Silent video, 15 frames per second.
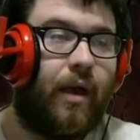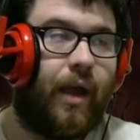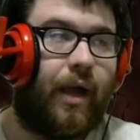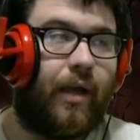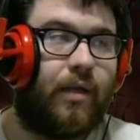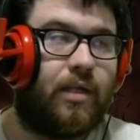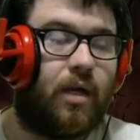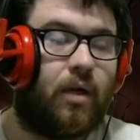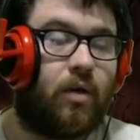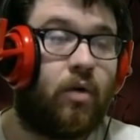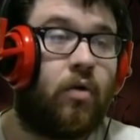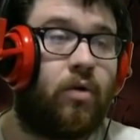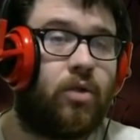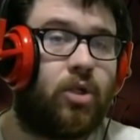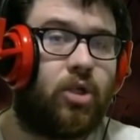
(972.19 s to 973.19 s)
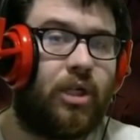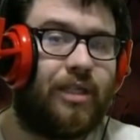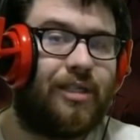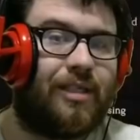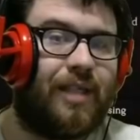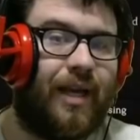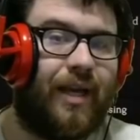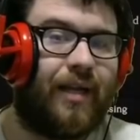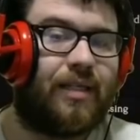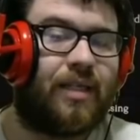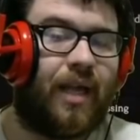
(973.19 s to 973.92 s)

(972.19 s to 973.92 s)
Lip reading: and cold shred stacks,